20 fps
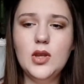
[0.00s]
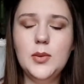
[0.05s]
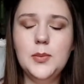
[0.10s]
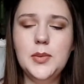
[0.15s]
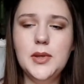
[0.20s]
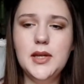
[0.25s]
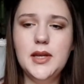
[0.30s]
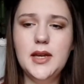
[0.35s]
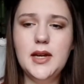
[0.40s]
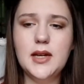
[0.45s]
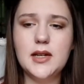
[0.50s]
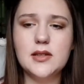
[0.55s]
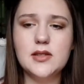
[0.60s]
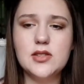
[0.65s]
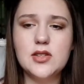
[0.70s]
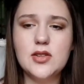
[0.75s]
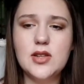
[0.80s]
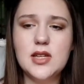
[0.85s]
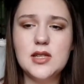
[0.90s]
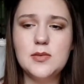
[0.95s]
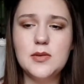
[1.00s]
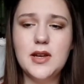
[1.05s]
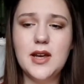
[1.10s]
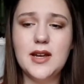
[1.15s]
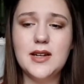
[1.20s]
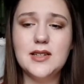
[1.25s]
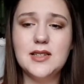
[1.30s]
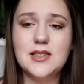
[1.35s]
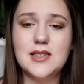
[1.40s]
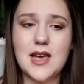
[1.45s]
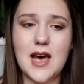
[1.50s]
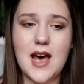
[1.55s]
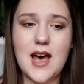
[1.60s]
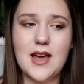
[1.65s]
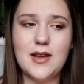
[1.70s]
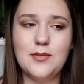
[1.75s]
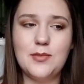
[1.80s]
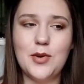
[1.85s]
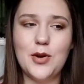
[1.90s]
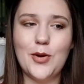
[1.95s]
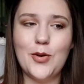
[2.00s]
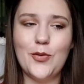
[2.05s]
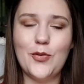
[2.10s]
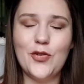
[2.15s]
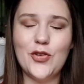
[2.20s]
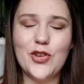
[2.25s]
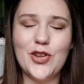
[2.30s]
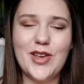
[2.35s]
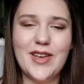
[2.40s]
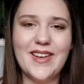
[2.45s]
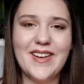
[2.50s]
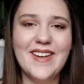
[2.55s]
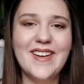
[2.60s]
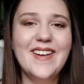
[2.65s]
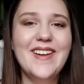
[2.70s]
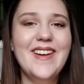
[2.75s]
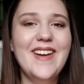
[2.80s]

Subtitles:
But yeah, so that's been kind of sad, but hopefully